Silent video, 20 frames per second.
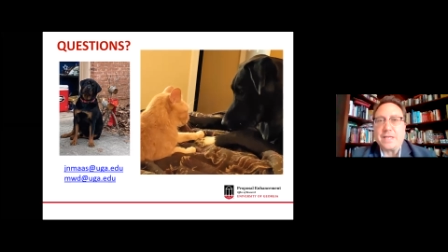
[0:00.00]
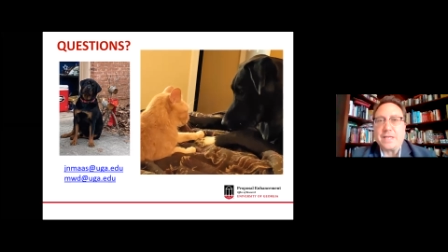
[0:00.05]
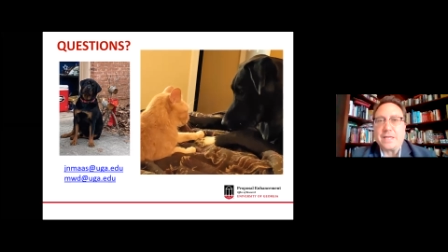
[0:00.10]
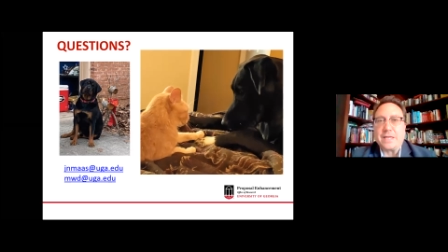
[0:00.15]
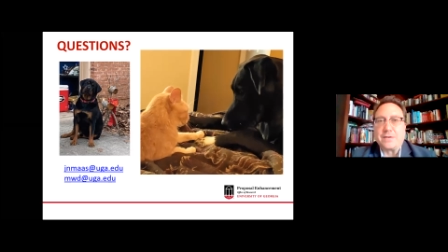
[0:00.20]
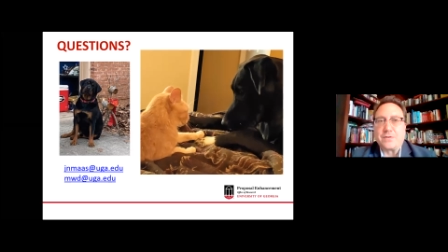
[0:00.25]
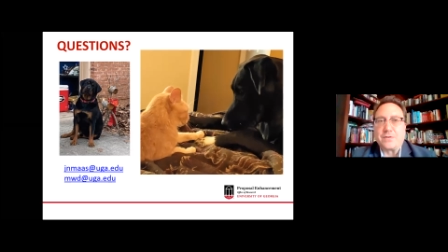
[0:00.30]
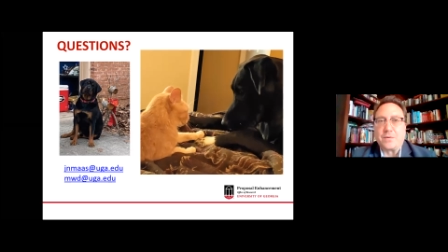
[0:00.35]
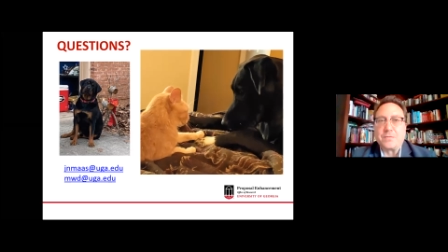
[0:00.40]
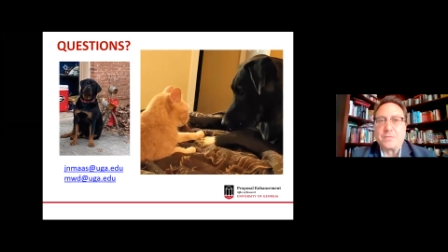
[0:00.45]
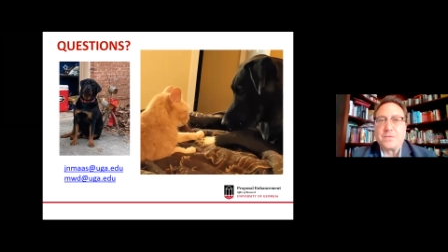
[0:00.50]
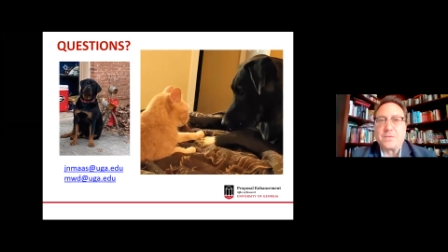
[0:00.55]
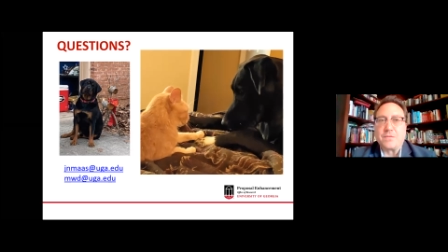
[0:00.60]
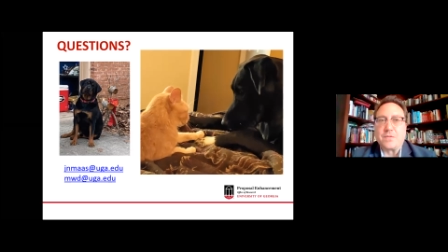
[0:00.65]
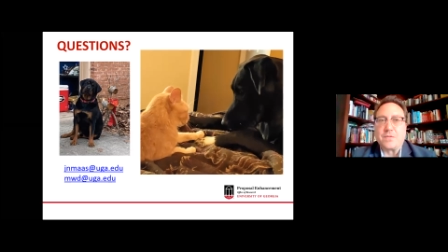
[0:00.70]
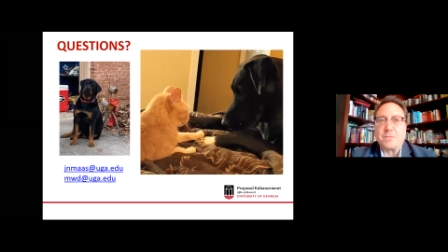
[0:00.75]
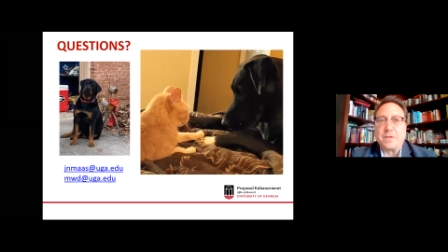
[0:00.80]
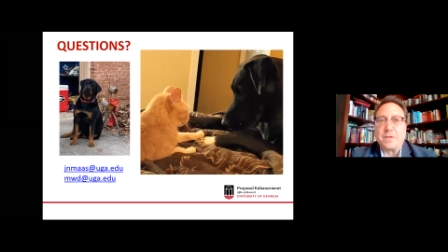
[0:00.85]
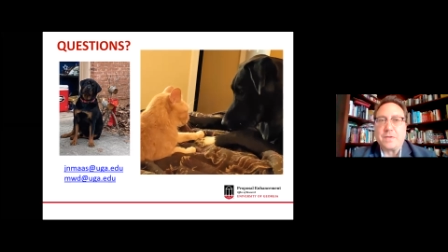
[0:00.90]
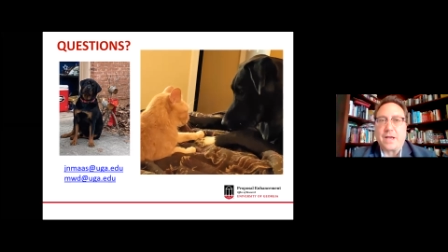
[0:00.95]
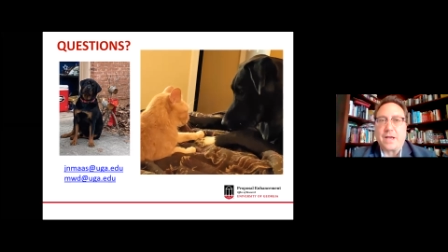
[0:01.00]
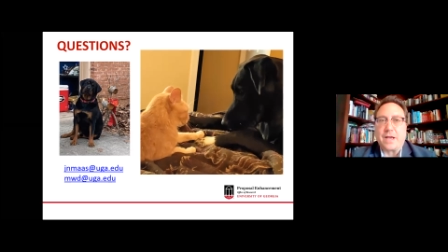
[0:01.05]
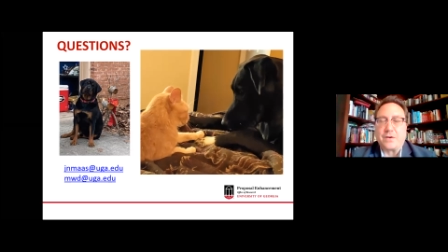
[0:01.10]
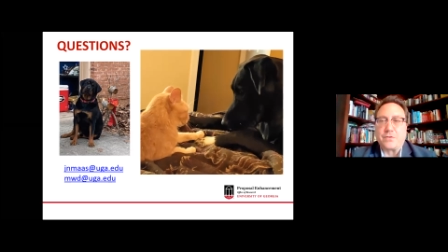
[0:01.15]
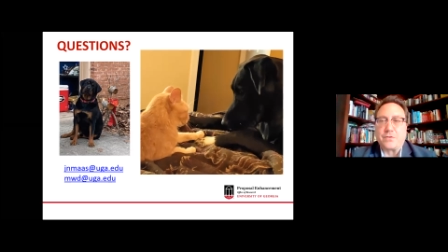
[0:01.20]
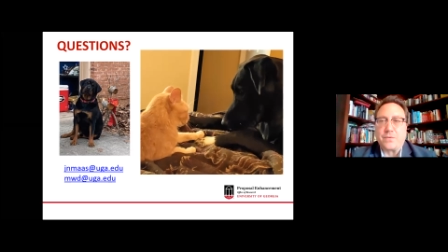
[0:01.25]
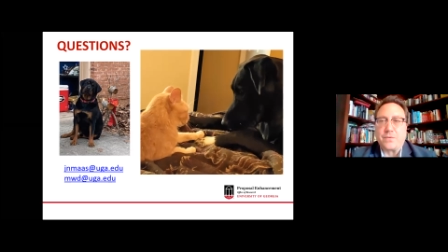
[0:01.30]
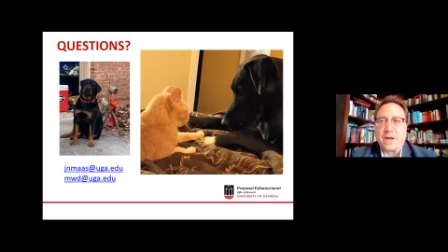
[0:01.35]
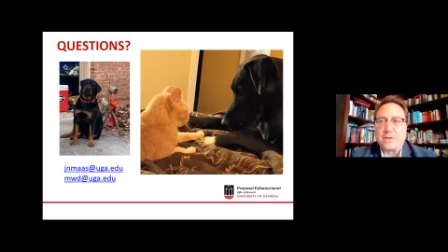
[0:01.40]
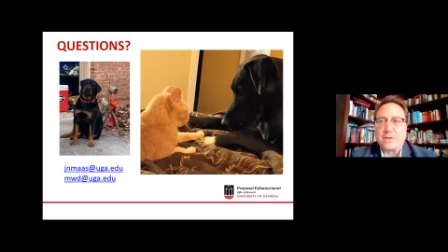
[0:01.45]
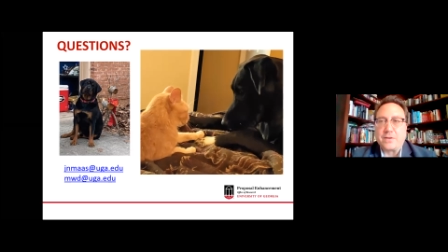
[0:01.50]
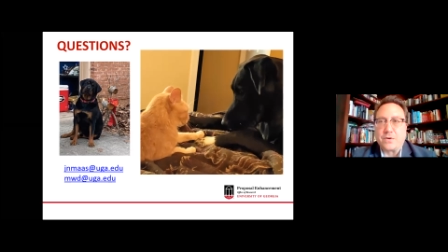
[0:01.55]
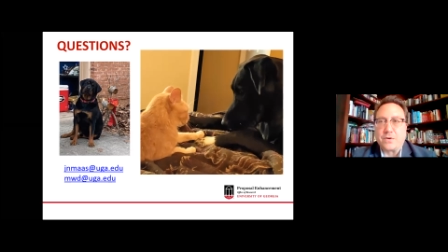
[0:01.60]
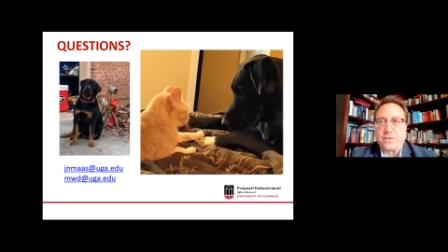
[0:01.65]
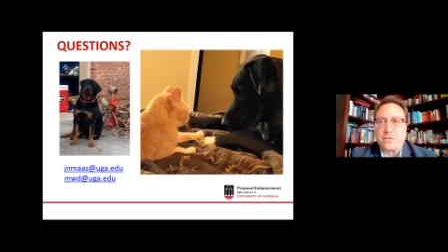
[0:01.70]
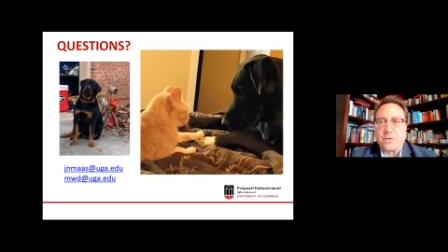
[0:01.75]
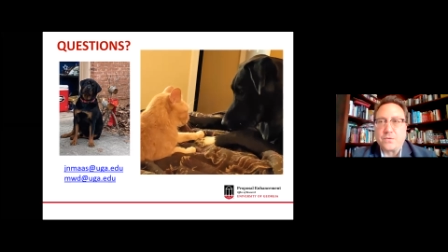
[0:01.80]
In terms of the PI or director,